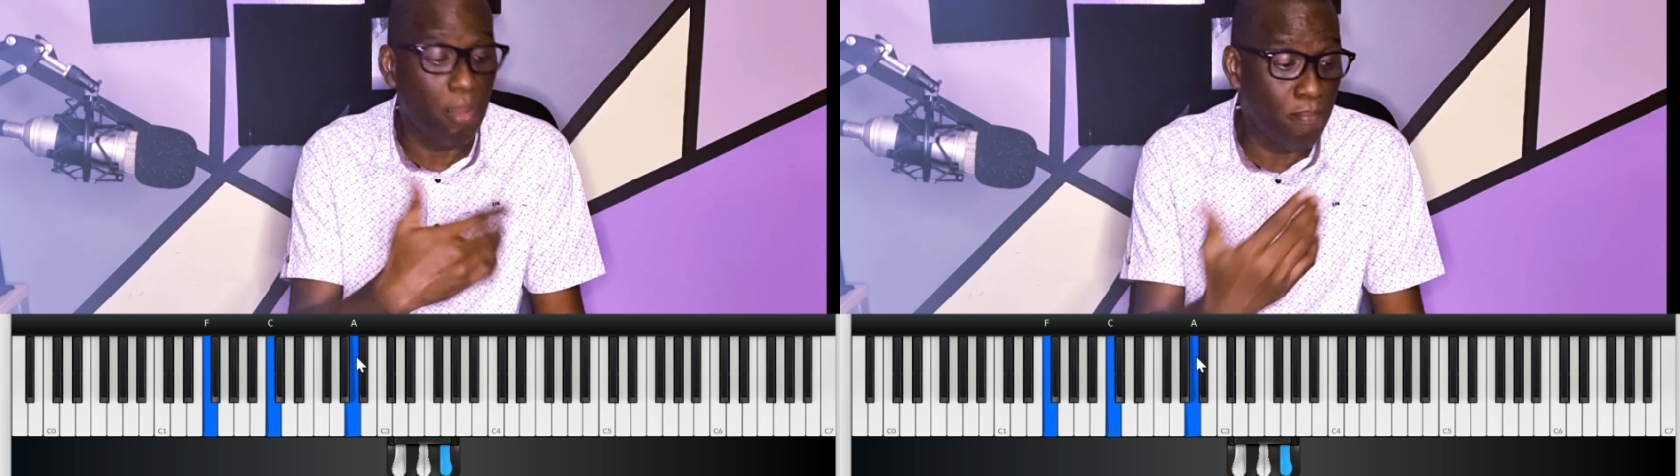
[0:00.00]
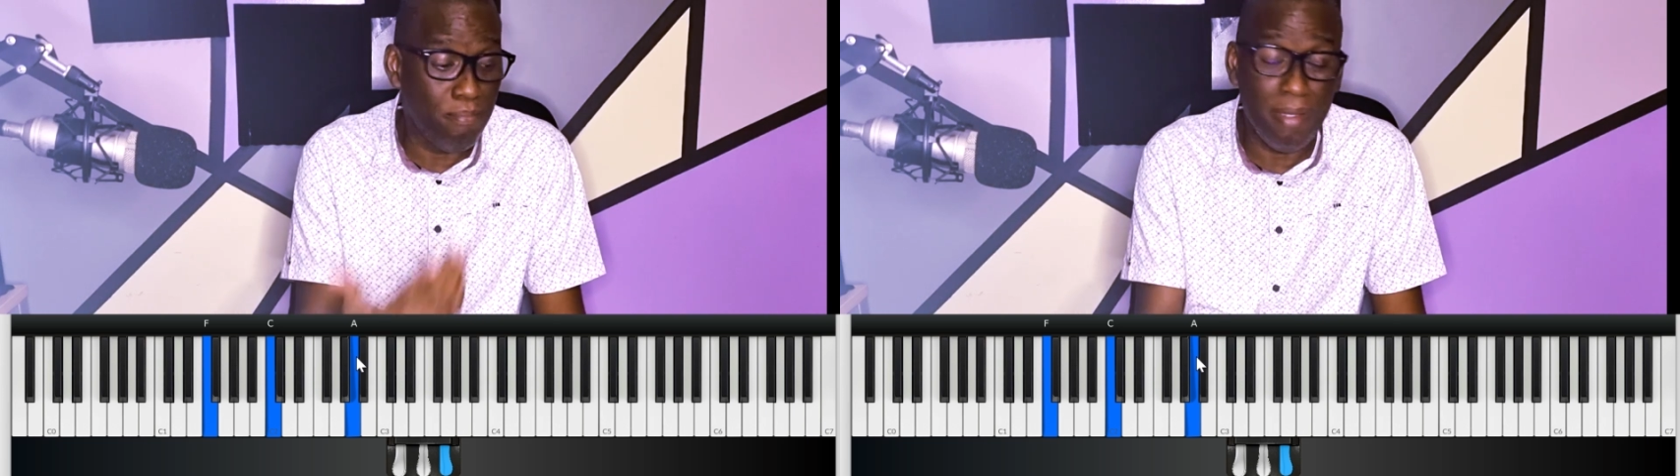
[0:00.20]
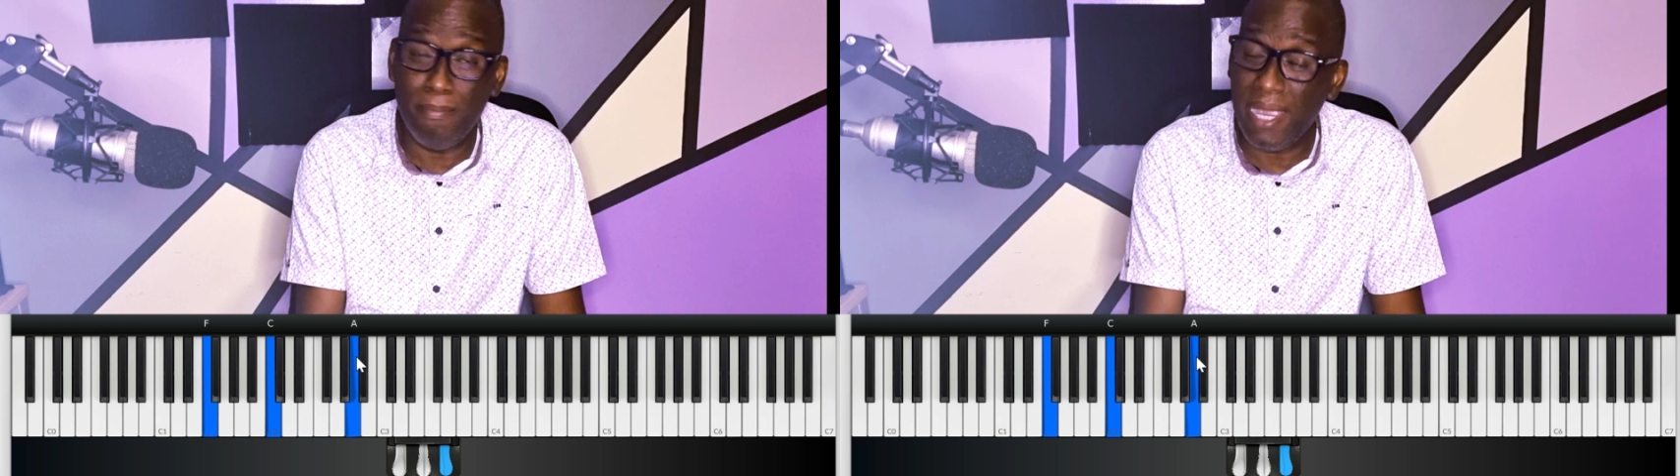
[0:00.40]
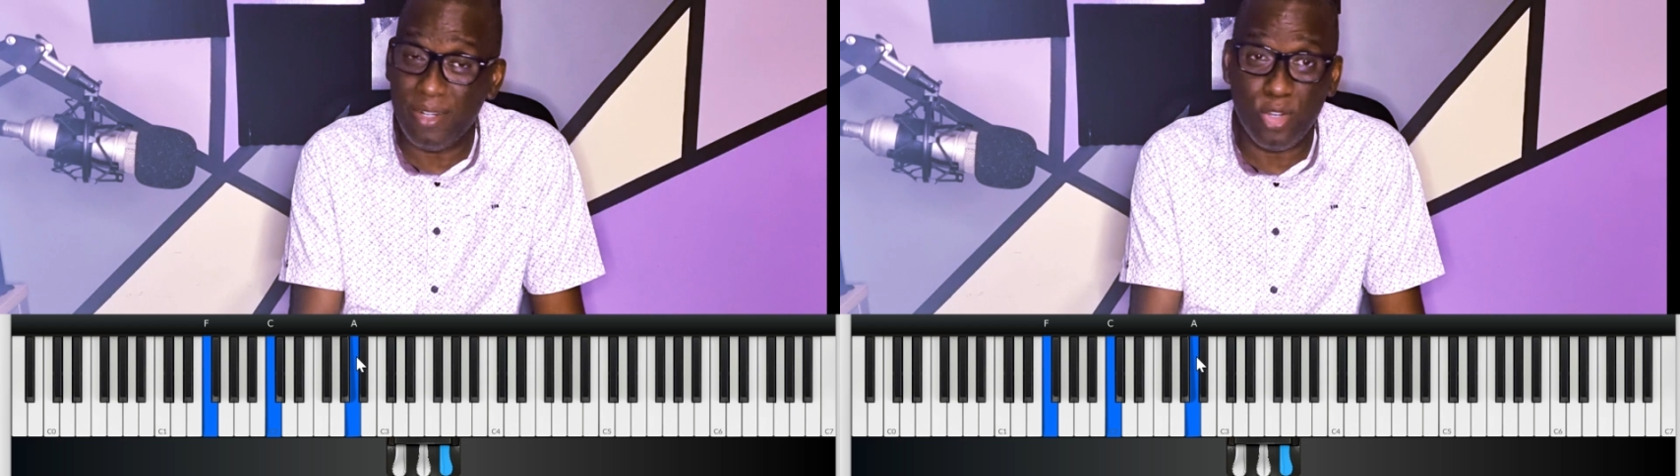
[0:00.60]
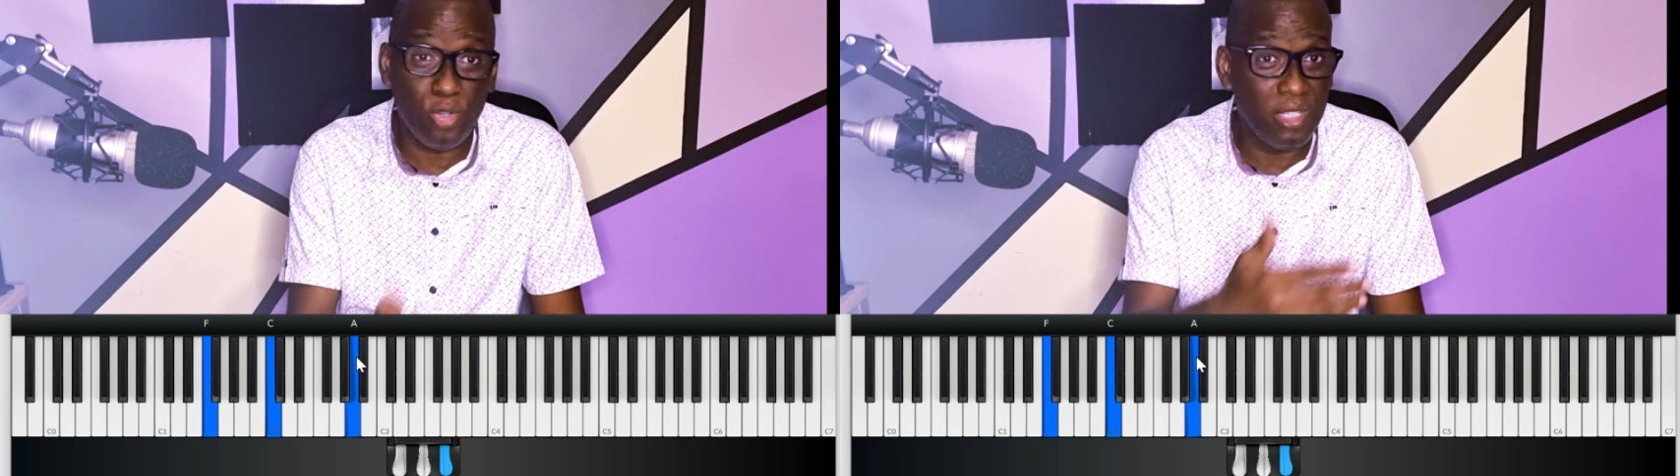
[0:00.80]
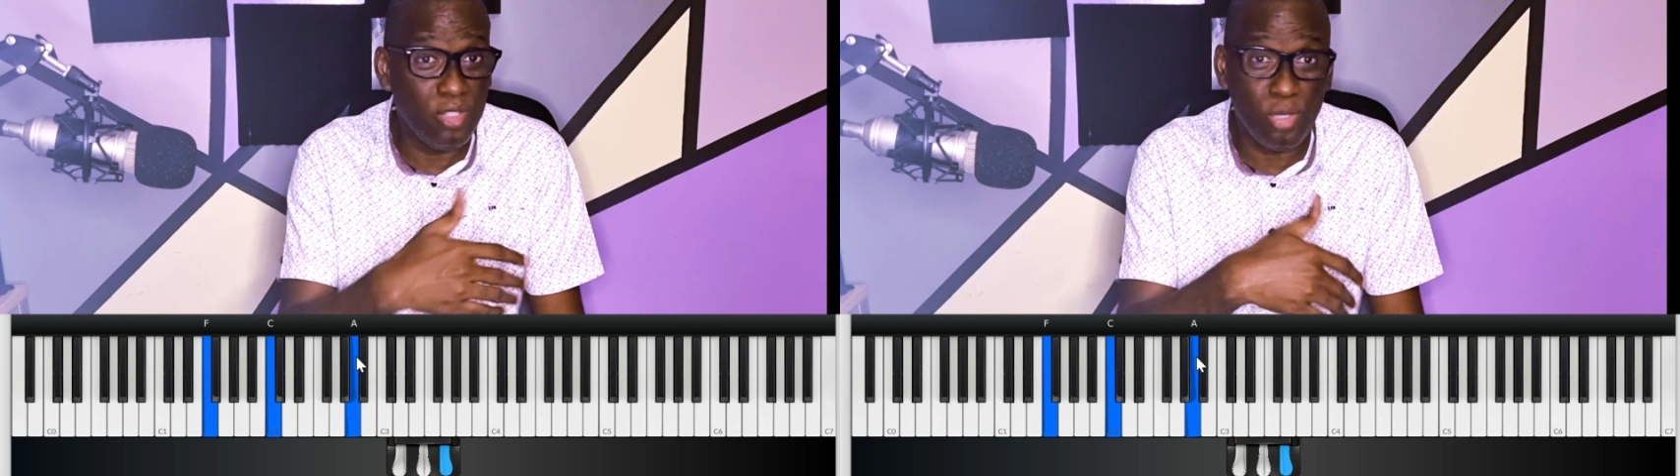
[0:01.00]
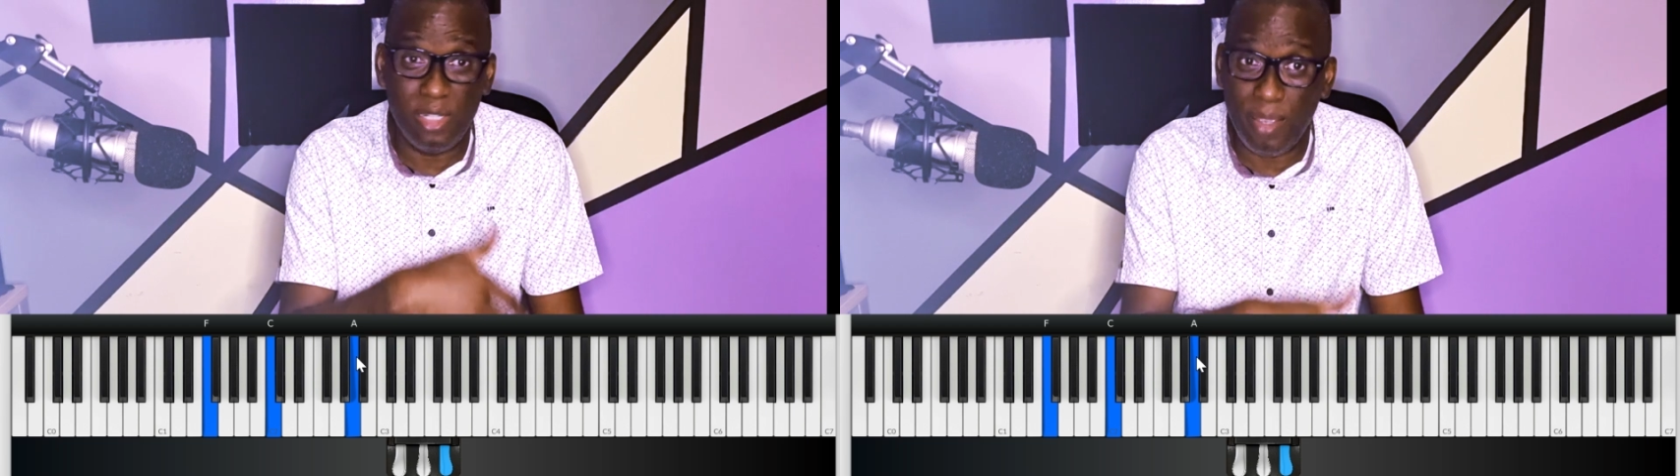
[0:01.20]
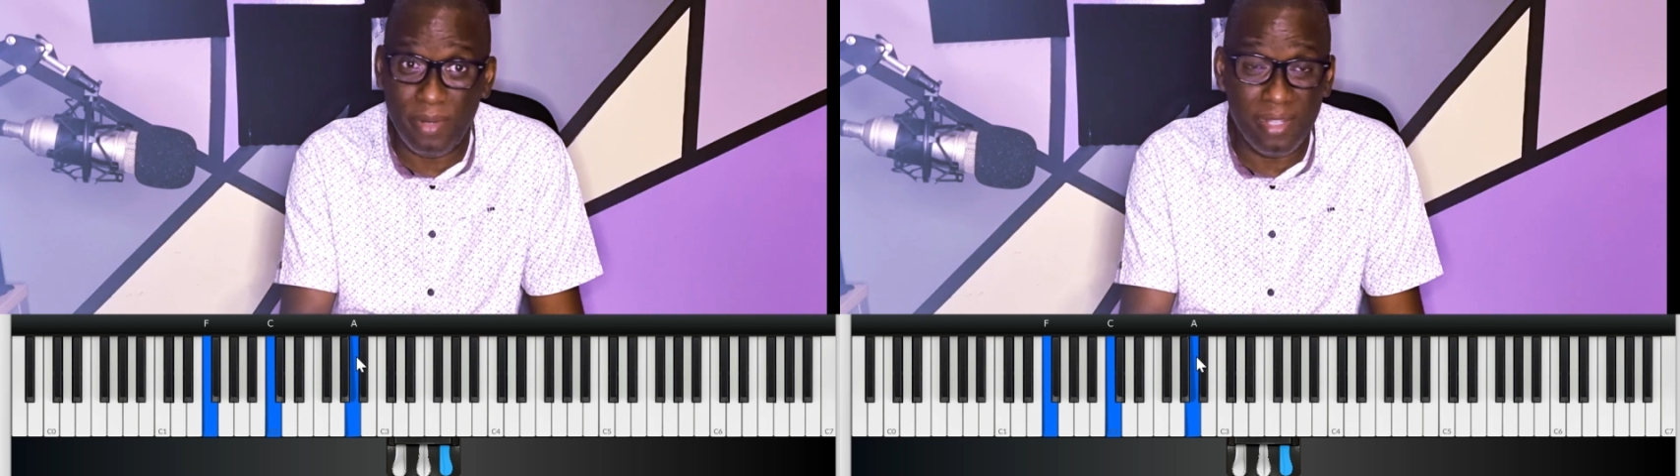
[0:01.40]
a minor chord into
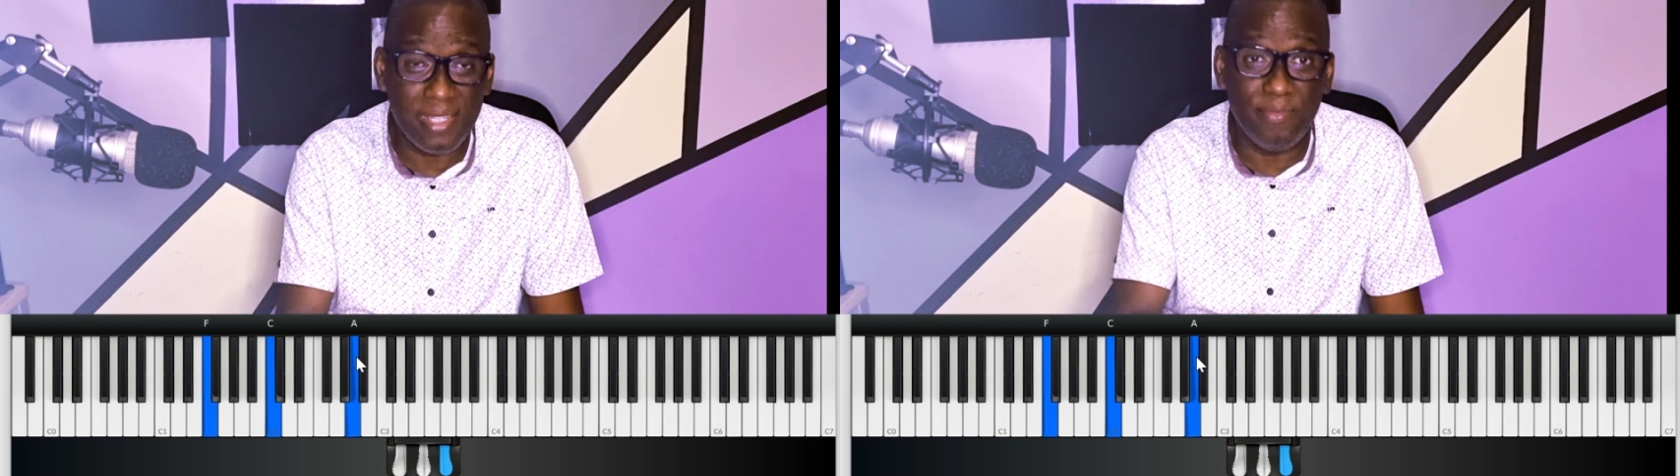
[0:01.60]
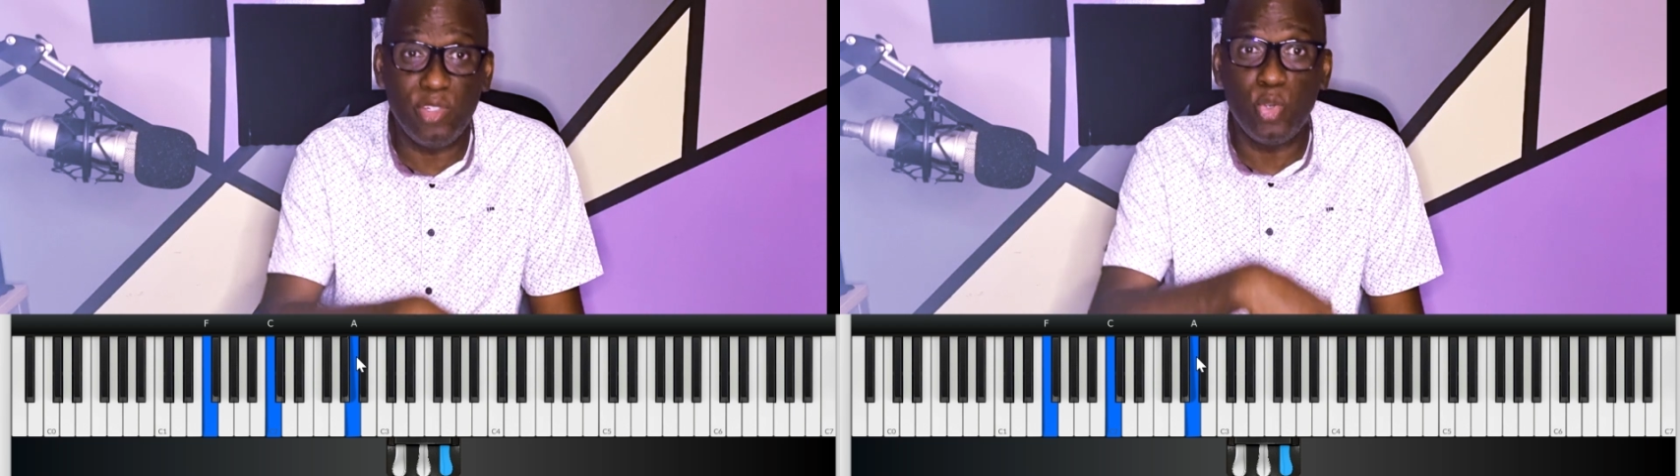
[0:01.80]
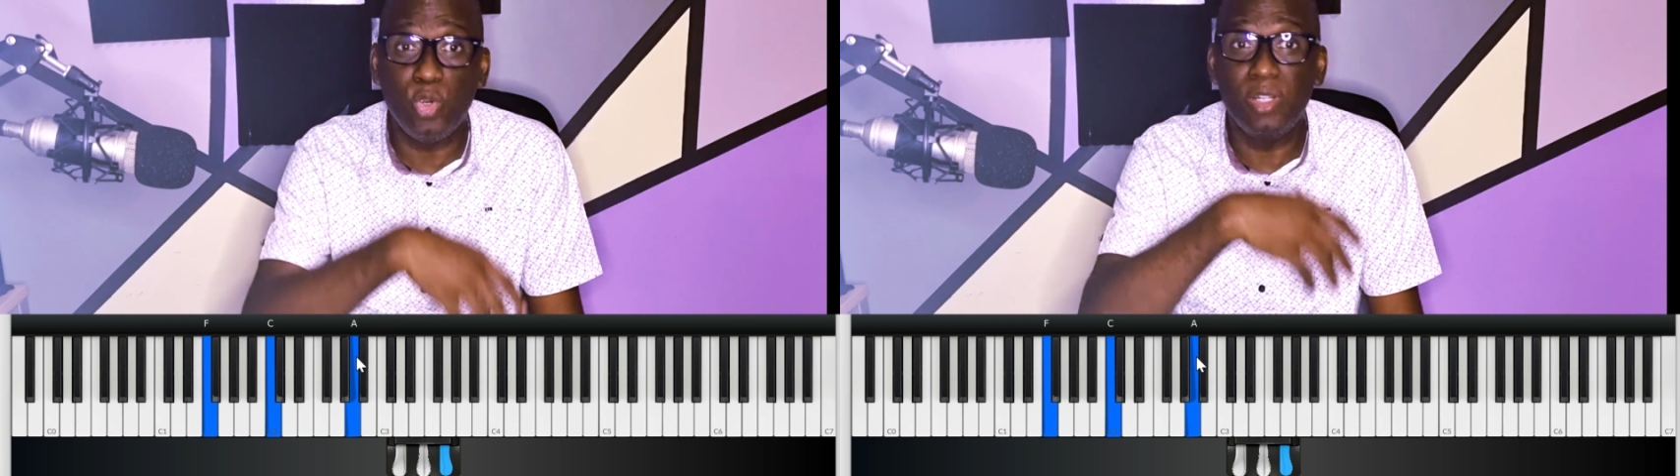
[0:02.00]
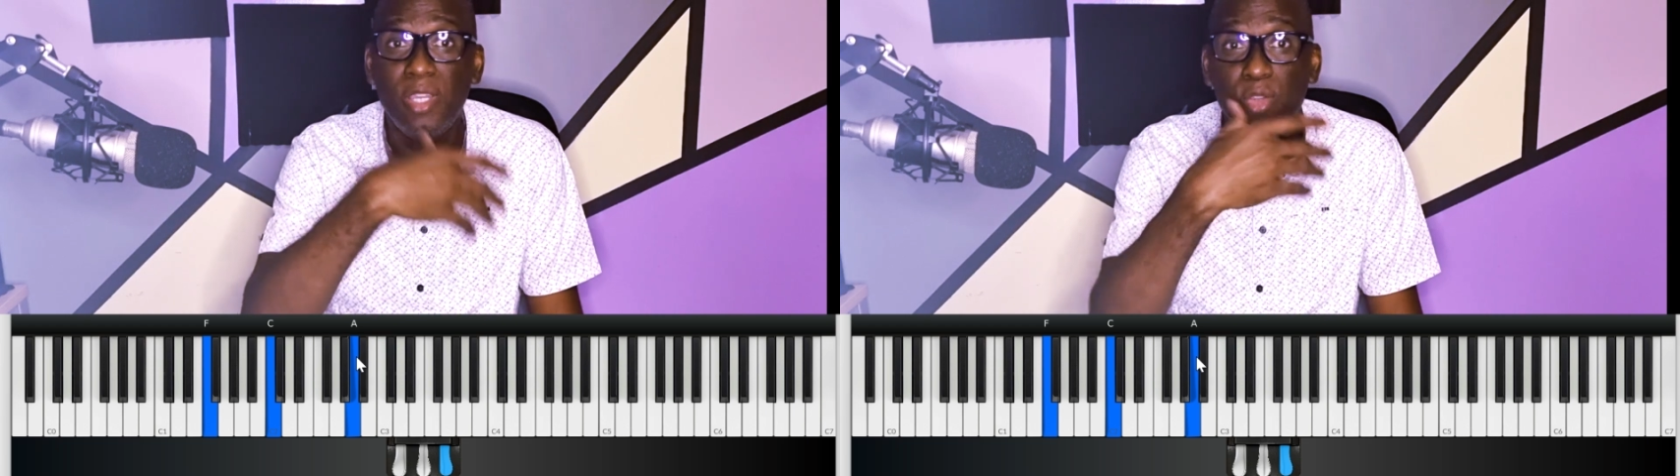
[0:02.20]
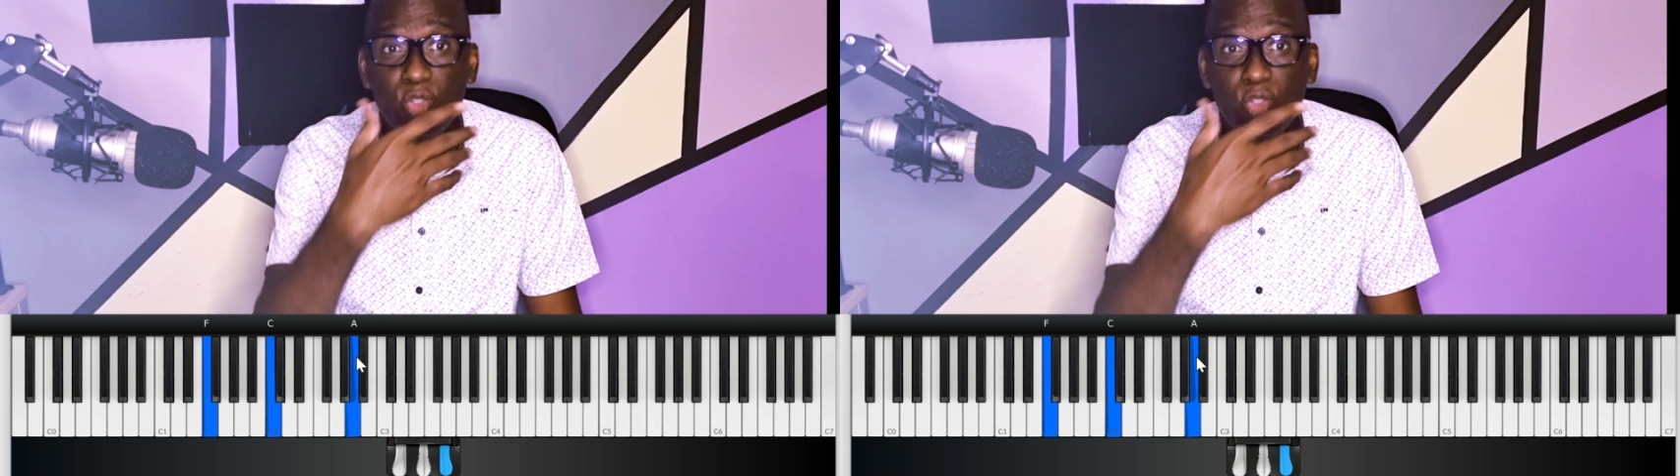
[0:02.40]
a dominant 7 chord,